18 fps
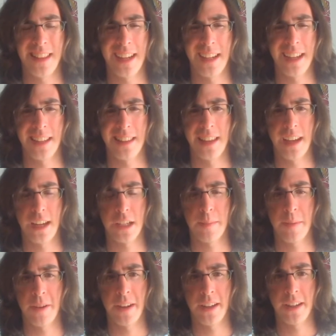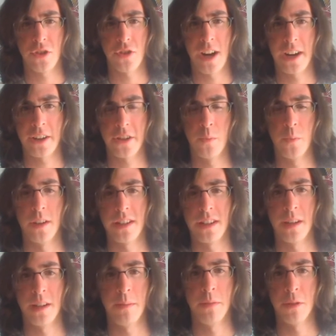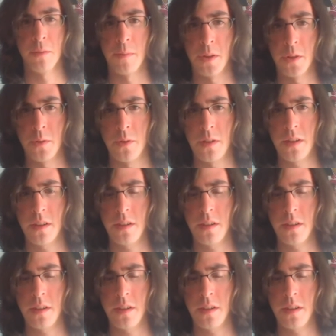like they experience attraction once in a blue moon,